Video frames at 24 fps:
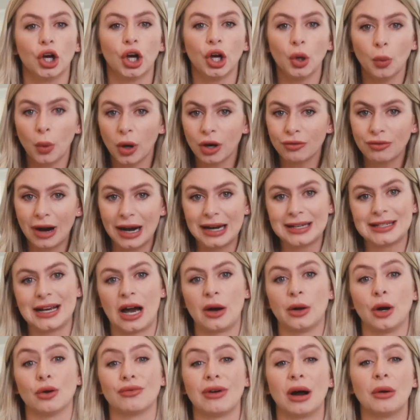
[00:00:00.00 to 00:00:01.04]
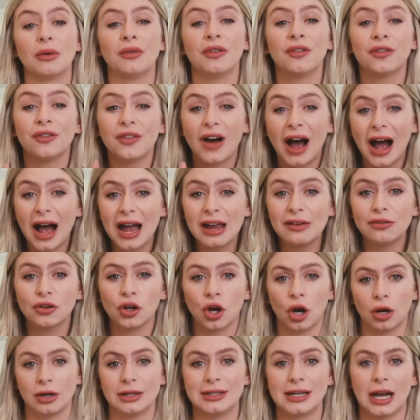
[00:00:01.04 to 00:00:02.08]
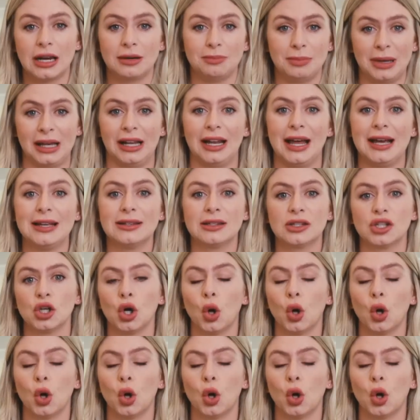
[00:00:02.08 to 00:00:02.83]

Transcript: you're going to want to write down around 5 content pillars.